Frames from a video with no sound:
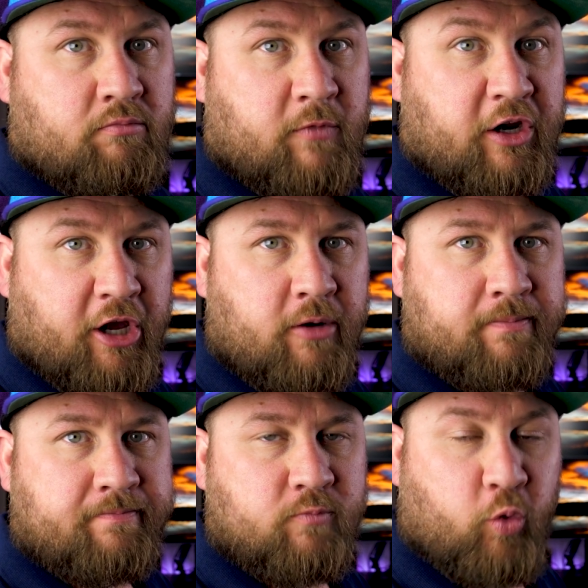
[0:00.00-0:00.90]
There you go.
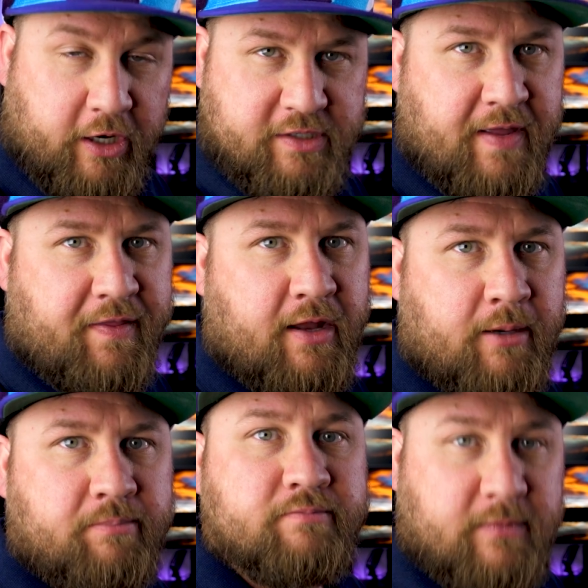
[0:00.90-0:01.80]
We're going to set that
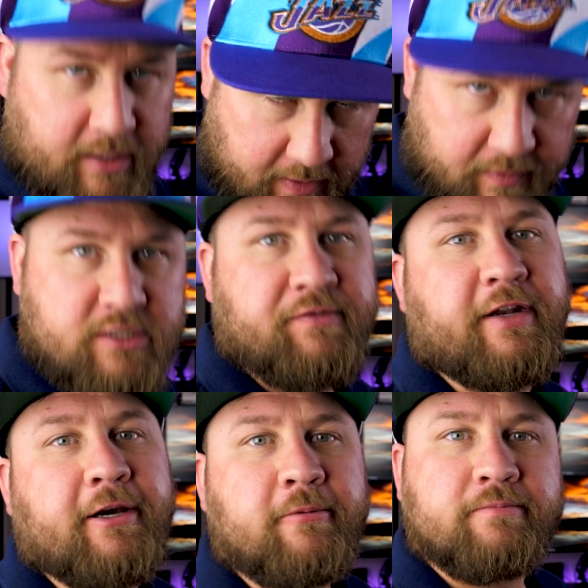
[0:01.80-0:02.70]
up in this video.